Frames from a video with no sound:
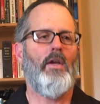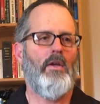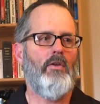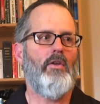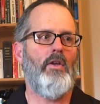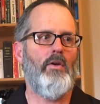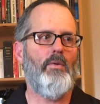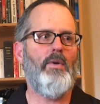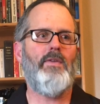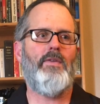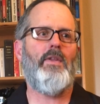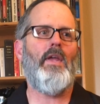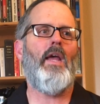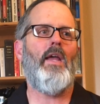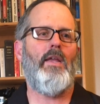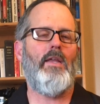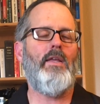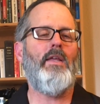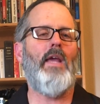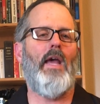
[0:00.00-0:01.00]
you would
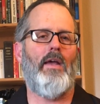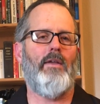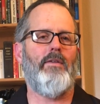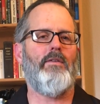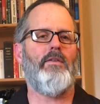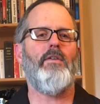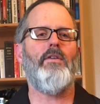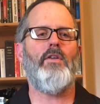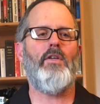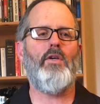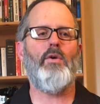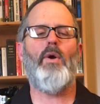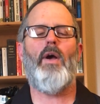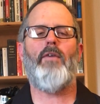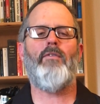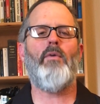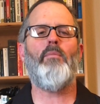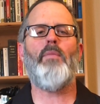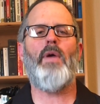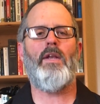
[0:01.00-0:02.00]
say, yes, you
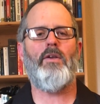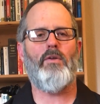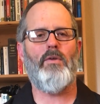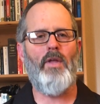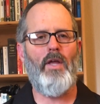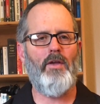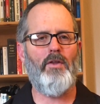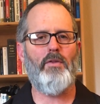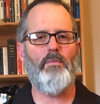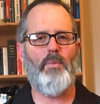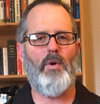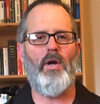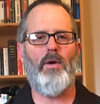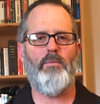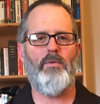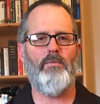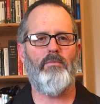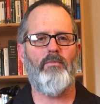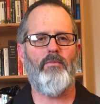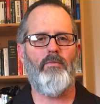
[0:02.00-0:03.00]
have a mental health
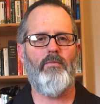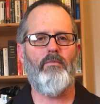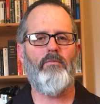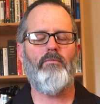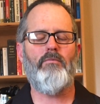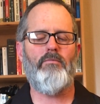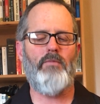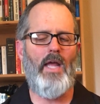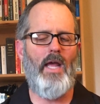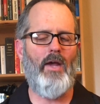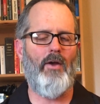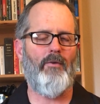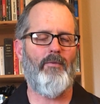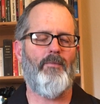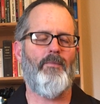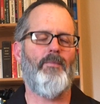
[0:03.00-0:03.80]
problem. Now,